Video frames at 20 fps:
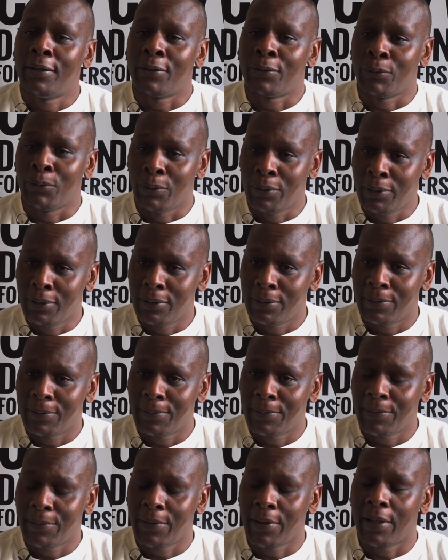rule.
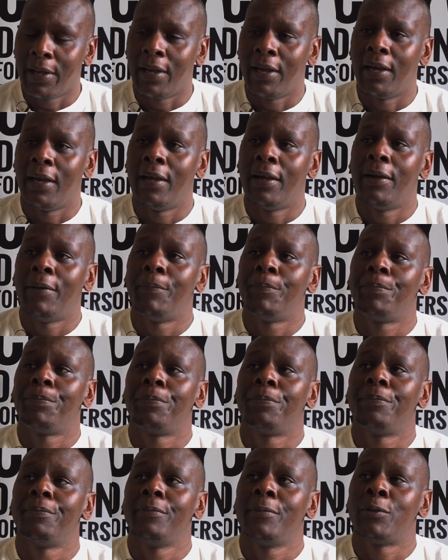
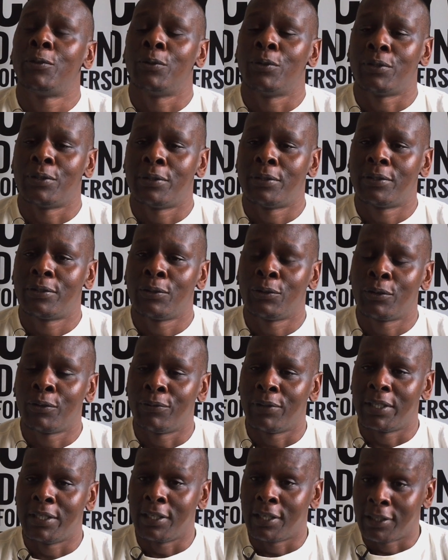It was sort
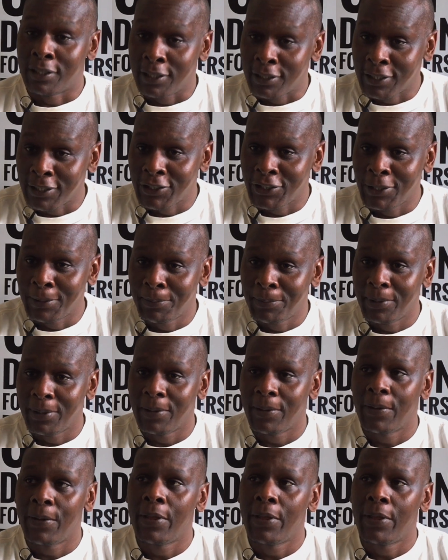of a dictatorship.